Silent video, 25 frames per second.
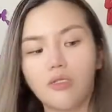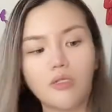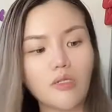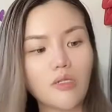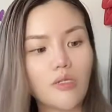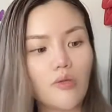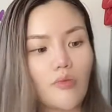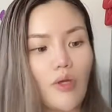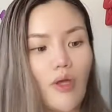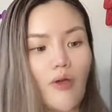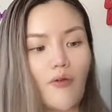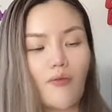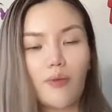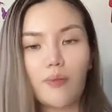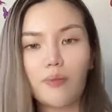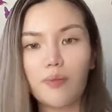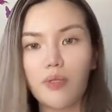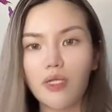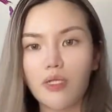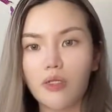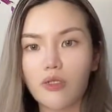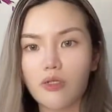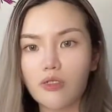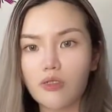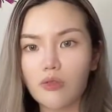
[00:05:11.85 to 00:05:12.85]
we have a
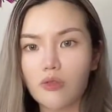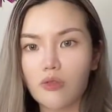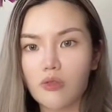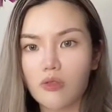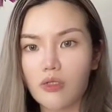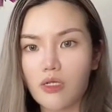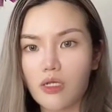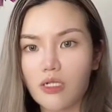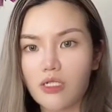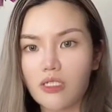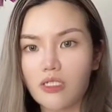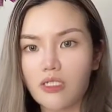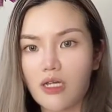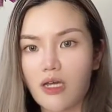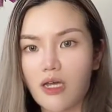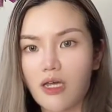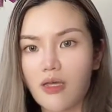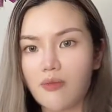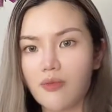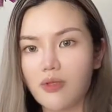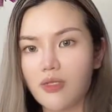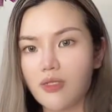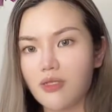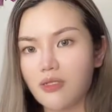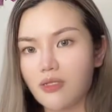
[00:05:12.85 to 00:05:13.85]
Pillow Talk
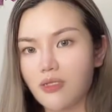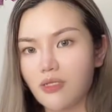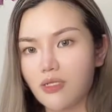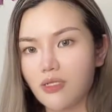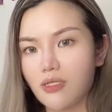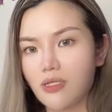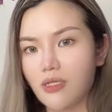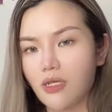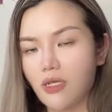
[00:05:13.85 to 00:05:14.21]
Diamonds.